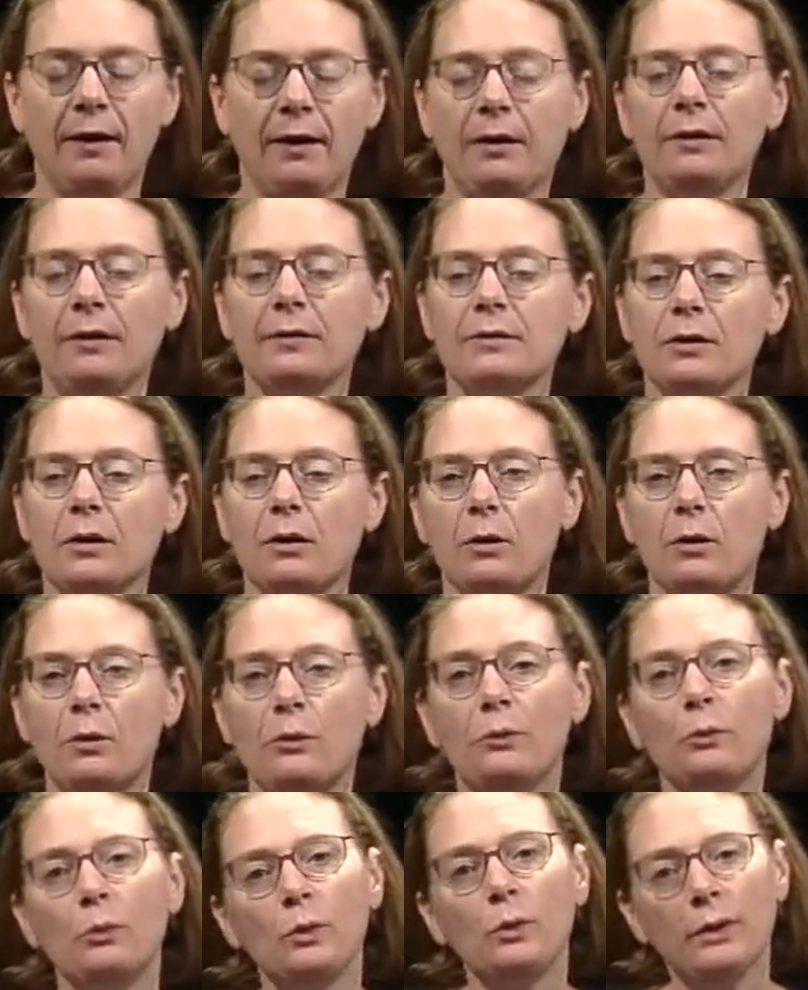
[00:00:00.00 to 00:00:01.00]

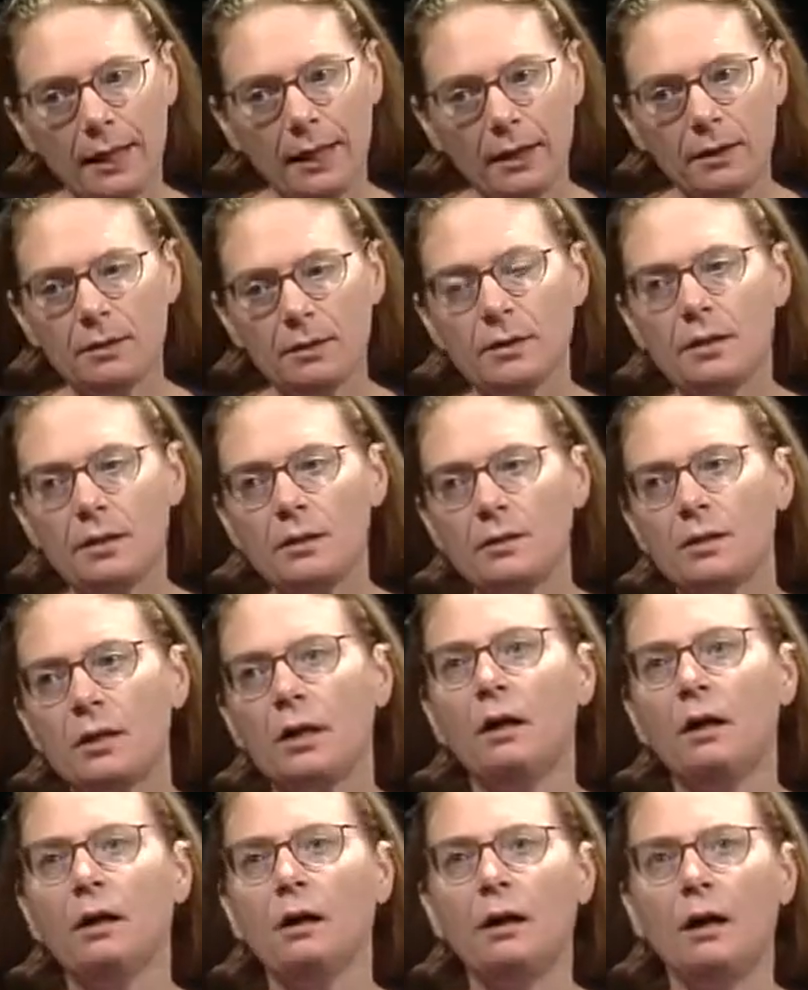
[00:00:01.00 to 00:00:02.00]
So lenses
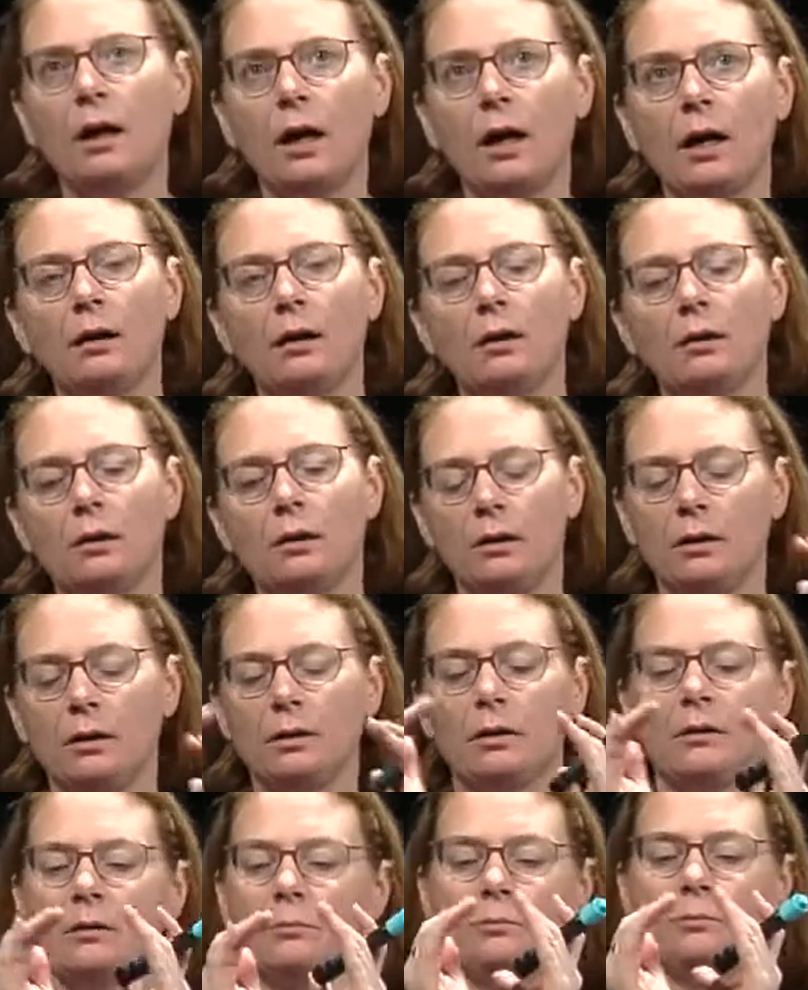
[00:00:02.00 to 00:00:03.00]
are
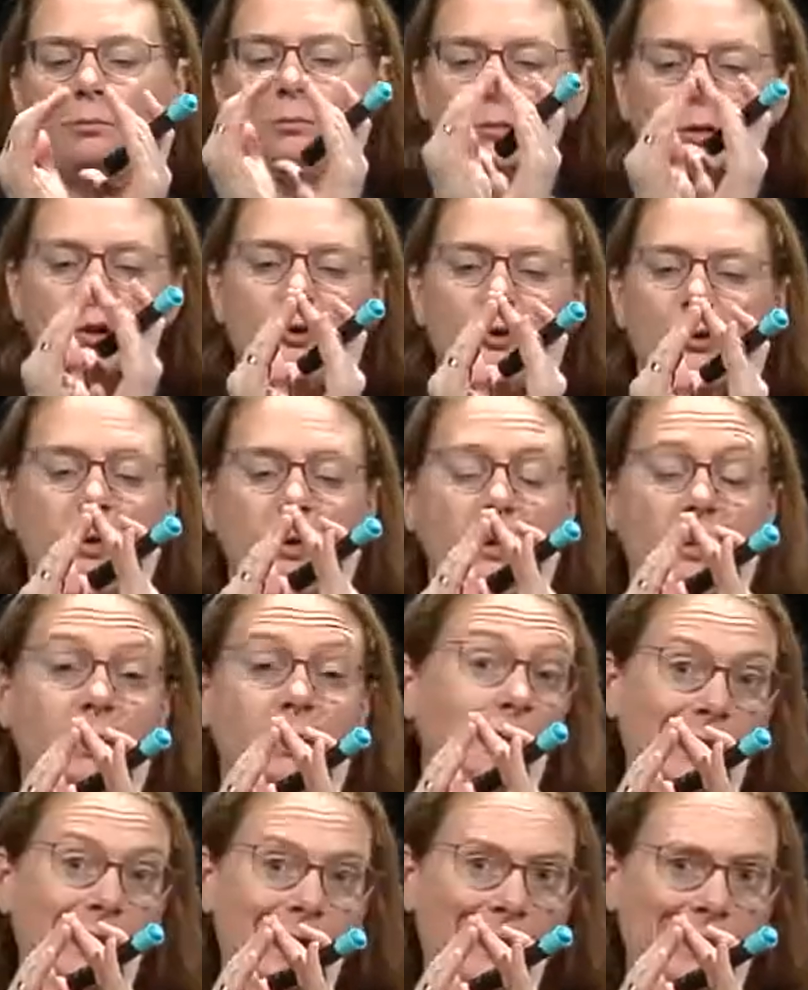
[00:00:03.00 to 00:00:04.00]
usually
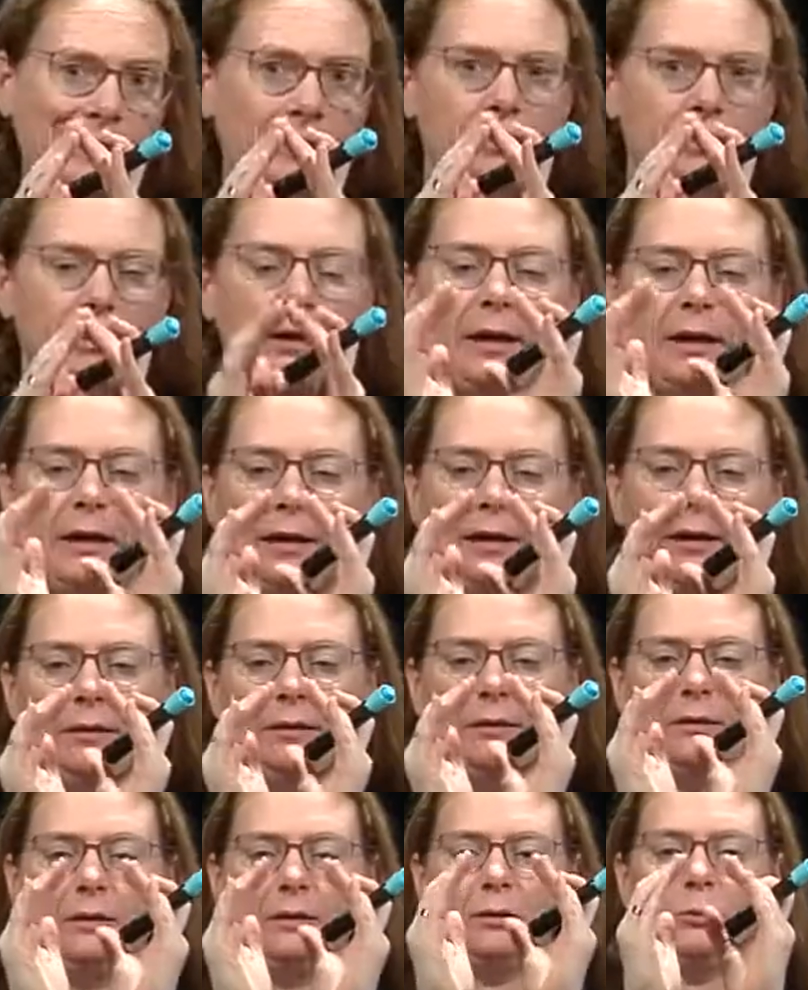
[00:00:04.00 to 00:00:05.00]
glass,
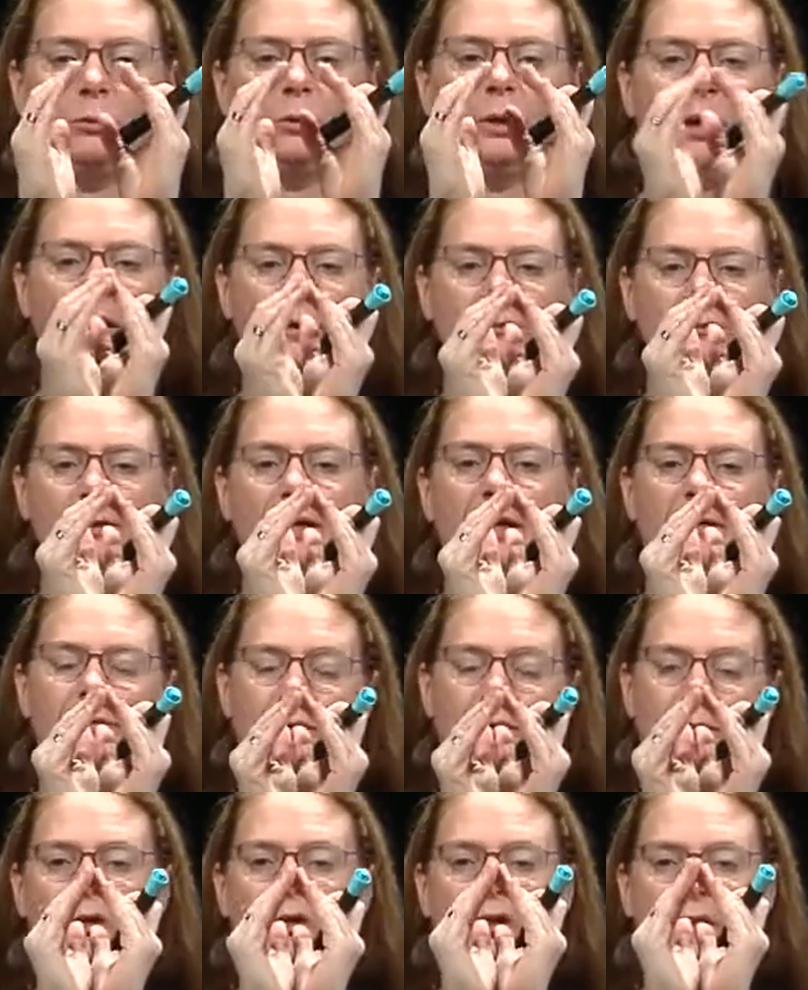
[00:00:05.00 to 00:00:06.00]
and we often have
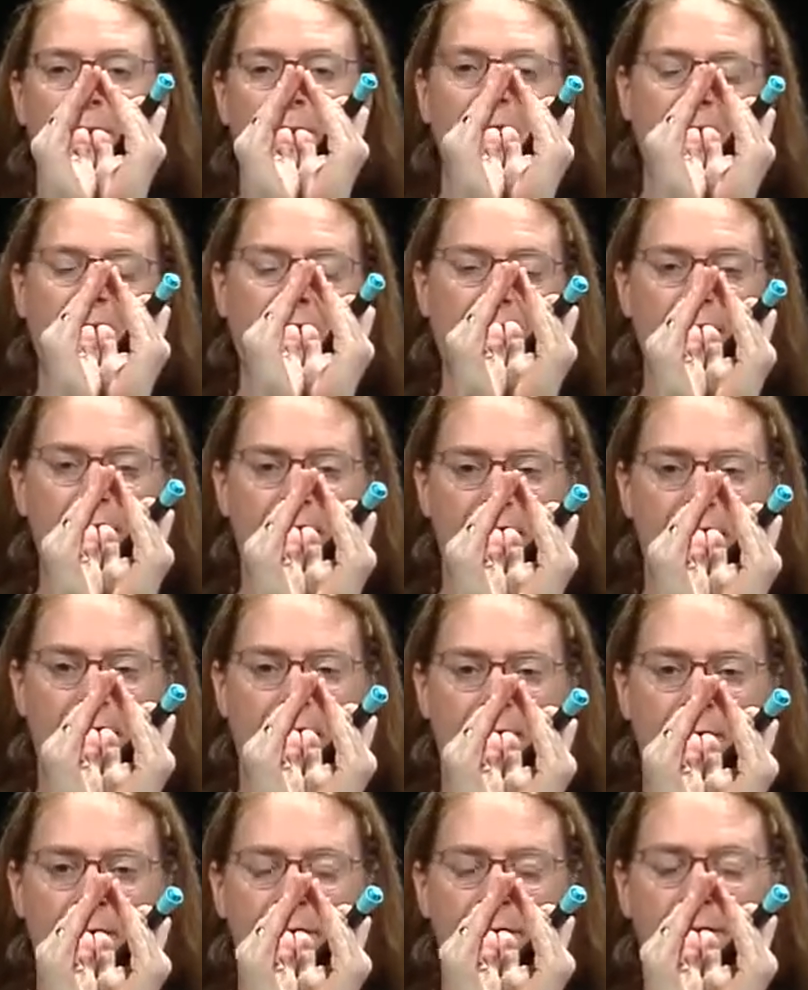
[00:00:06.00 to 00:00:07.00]
them shaped like
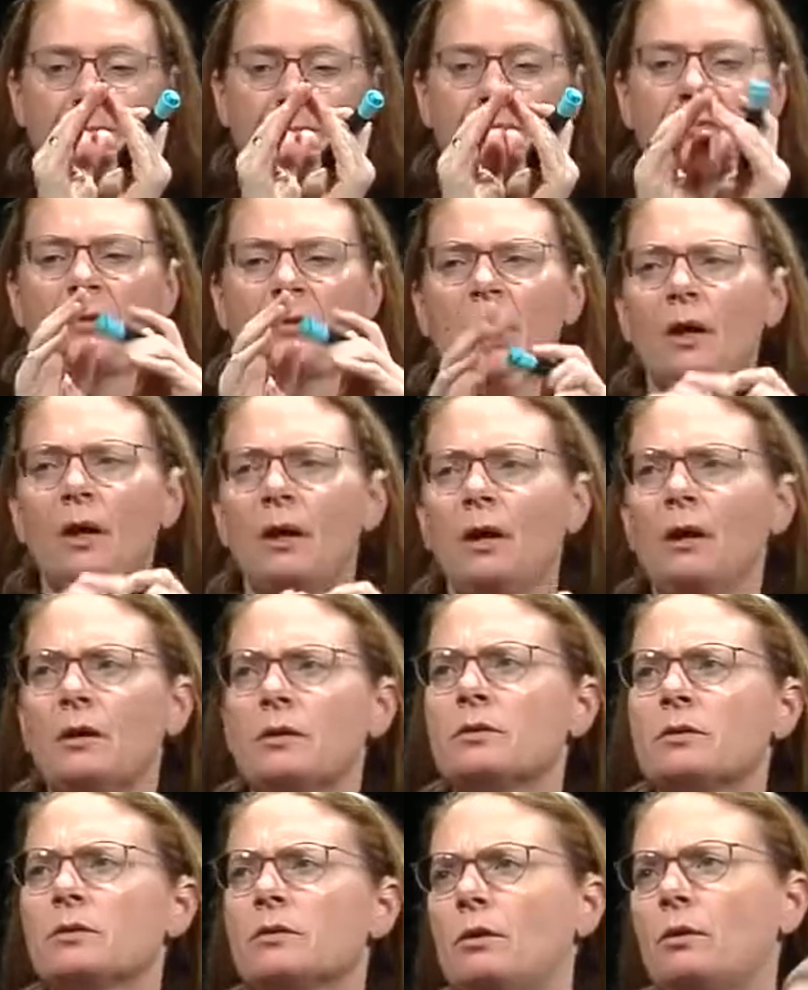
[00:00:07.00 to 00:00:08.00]
this.
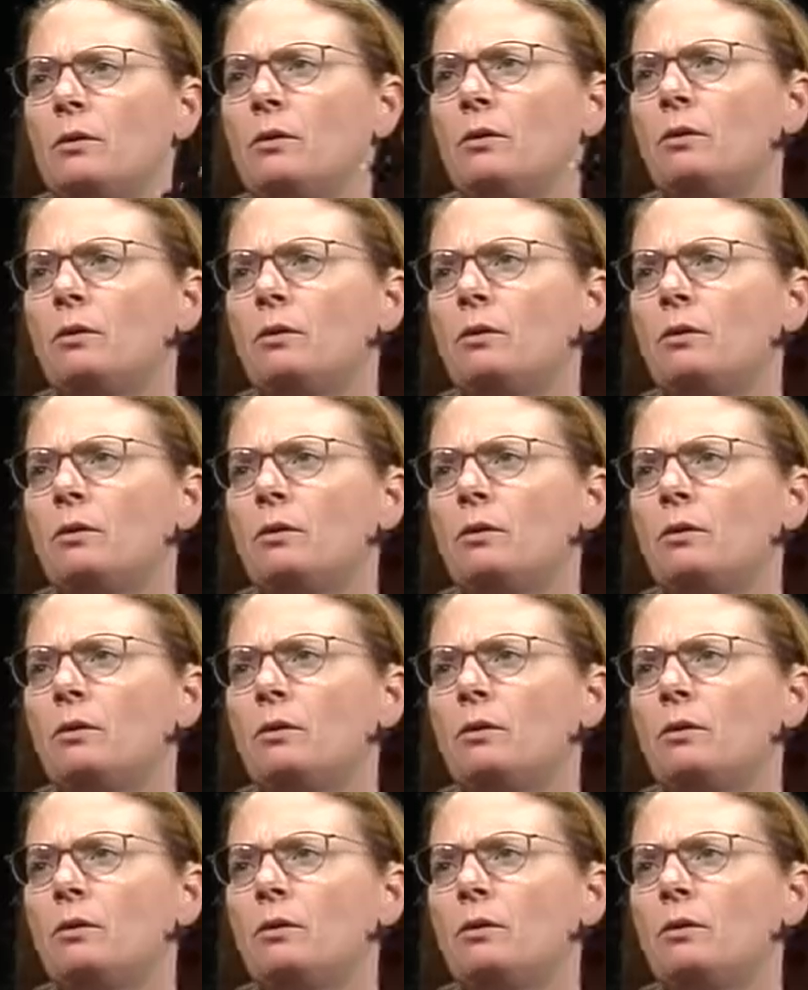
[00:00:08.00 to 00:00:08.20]
So